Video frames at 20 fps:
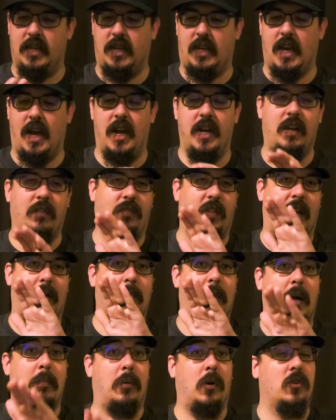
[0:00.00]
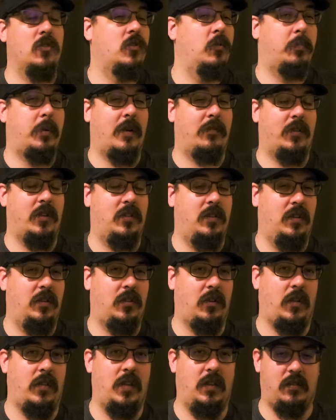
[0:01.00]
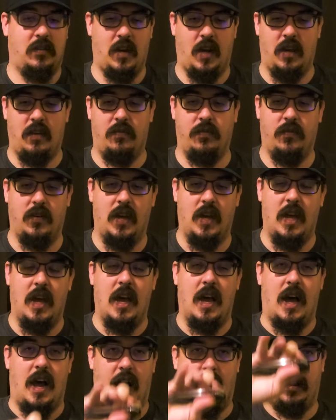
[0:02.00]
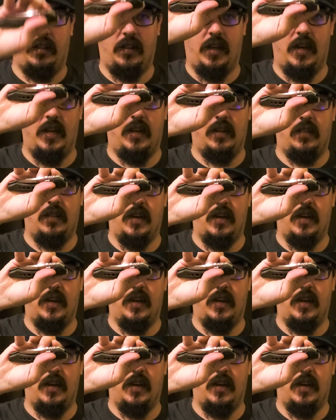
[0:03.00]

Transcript: kind of like my personal preferences on this knife, I like